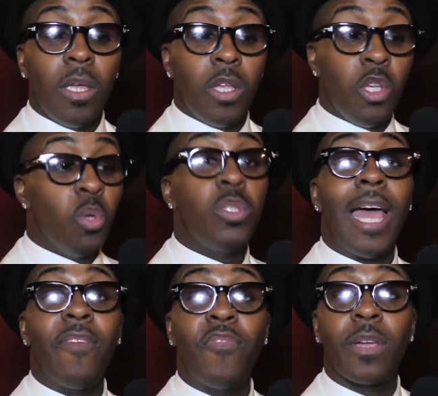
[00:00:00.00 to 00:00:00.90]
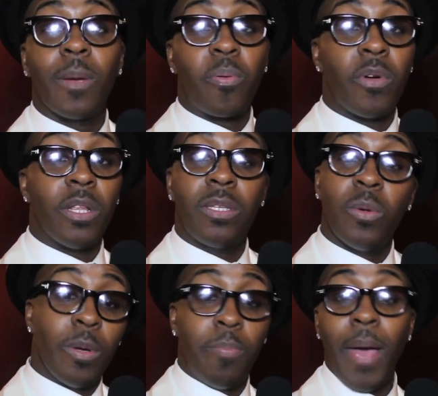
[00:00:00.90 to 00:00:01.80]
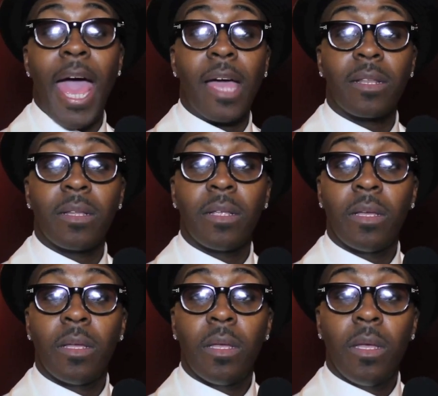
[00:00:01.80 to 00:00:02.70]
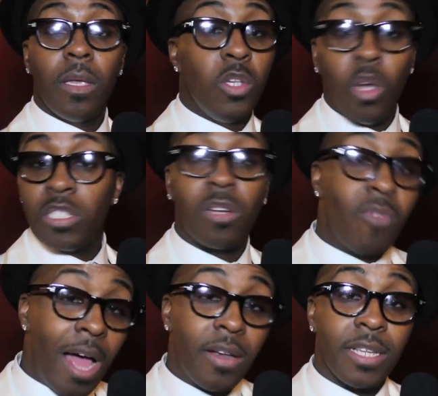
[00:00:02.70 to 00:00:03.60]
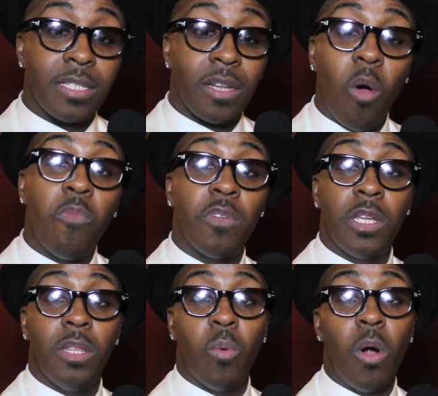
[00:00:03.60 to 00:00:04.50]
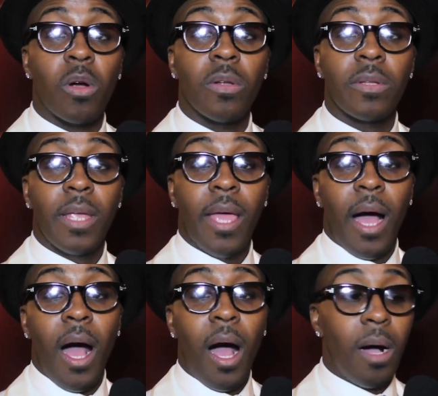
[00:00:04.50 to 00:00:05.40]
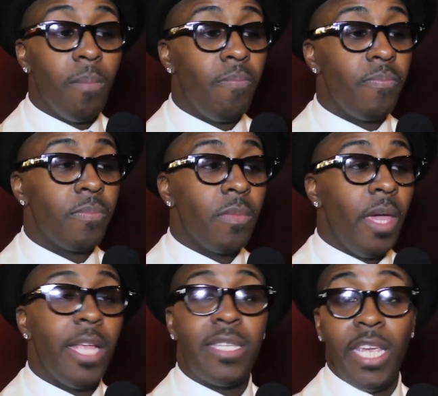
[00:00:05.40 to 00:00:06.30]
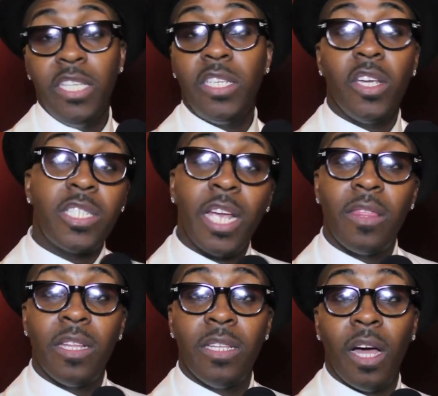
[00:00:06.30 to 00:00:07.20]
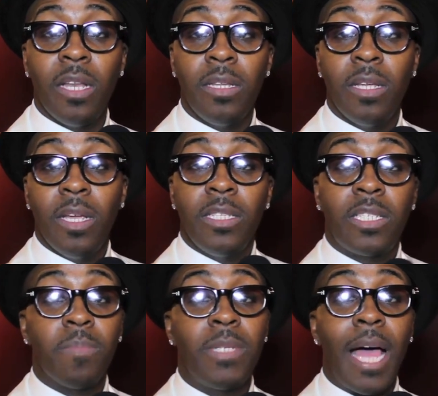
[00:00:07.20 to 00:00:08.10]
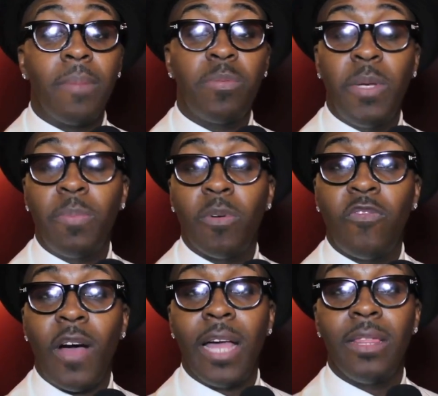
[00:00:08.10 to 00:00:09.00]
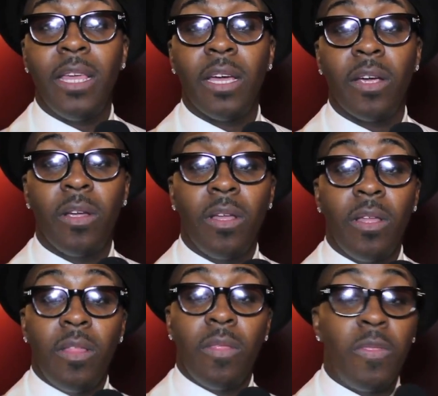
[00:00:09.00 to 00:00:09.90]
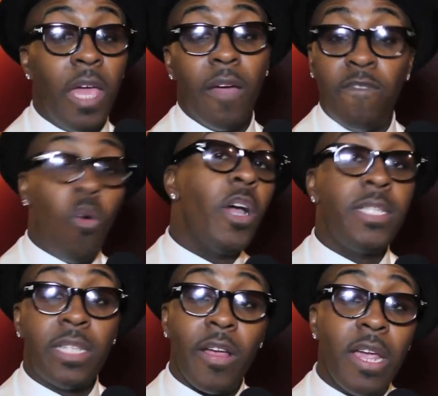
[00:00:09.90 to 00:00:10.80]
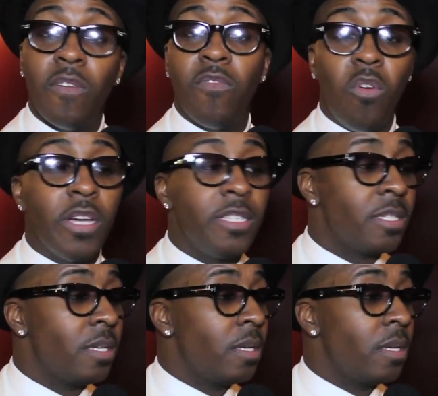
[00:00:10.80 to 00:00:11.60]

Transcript: use that fingerprint to impact your surroundings and hopefully the world. It's easier said than done. Sometimes people find their voice, their inner voice,